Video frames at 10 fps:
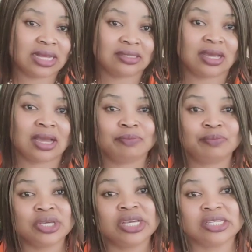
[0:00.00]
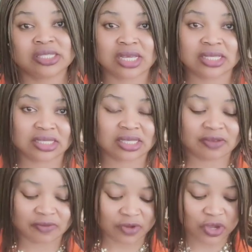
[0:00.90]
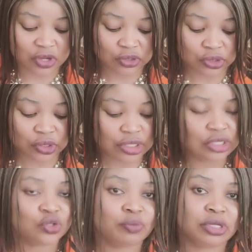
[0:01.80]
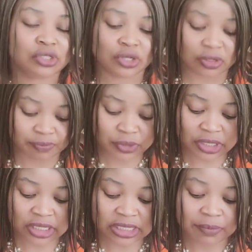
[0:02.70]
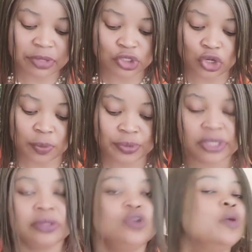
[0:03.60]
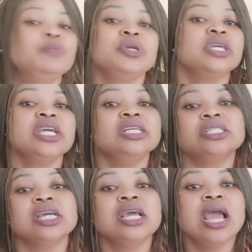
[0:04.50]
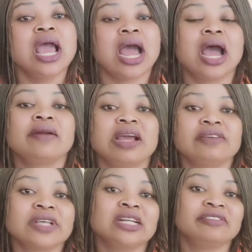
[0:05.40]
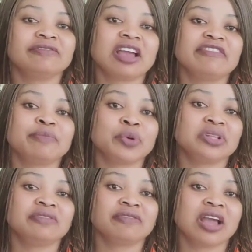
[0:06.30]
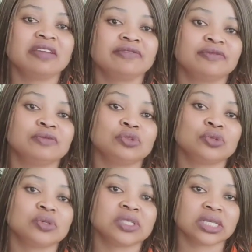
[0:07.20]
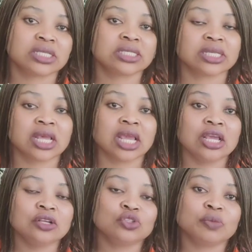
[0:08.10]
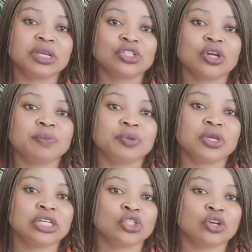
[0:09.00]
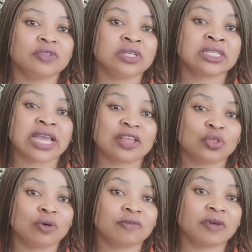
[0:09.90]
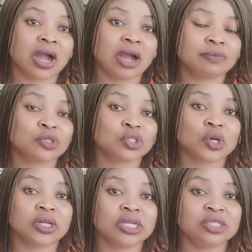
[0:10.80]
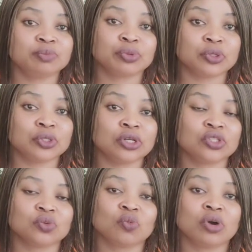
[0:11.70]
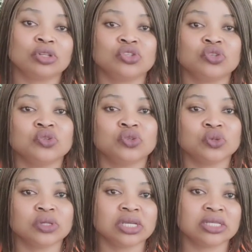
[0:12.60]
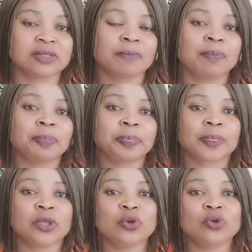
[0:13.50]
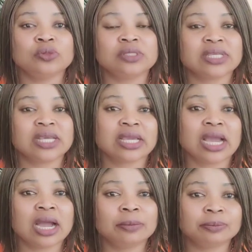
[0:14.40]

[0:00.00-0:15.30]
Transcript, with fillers: are pH sensitive. So you need to measure your pH and make sure your pH arrives at 5.5 to 6. To measure pH of this kind of solid product, what you do is you take 1%